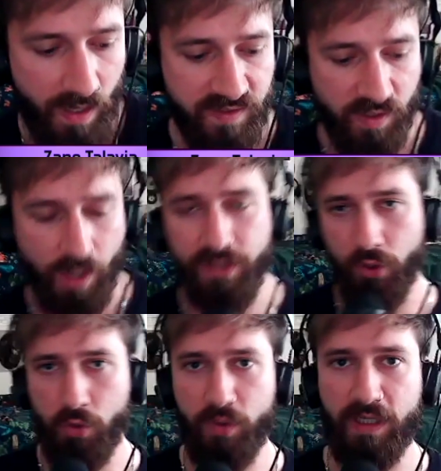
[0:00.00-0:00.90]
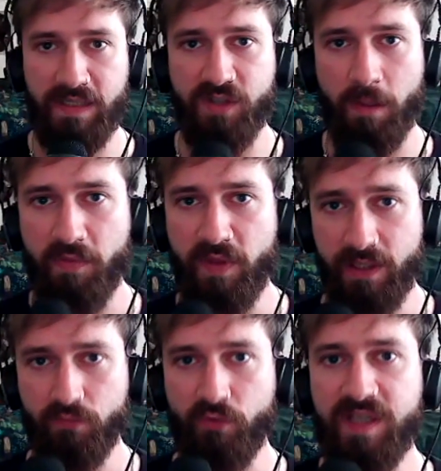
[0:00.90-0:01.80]
It's like Googling something
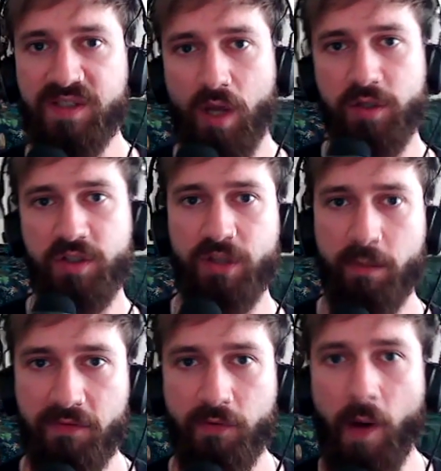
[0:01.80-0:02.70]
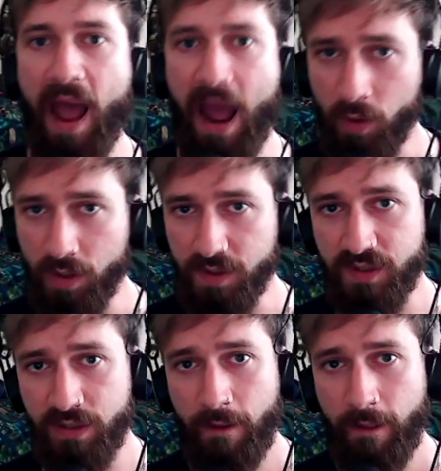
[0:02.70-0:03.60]
and researching something for
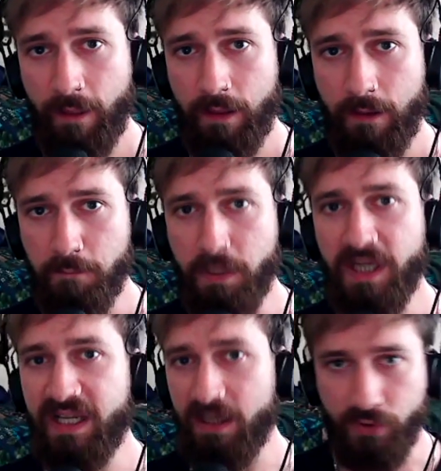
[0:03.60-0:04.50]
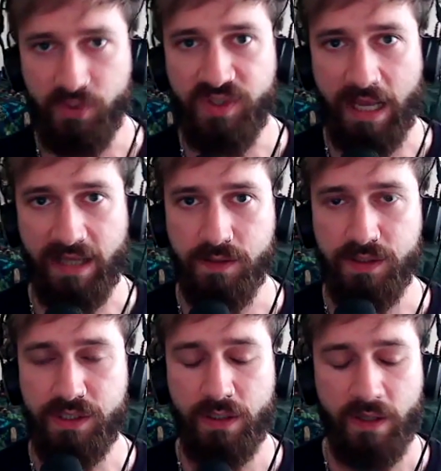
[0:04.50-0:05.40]
hours, but in a few seconds.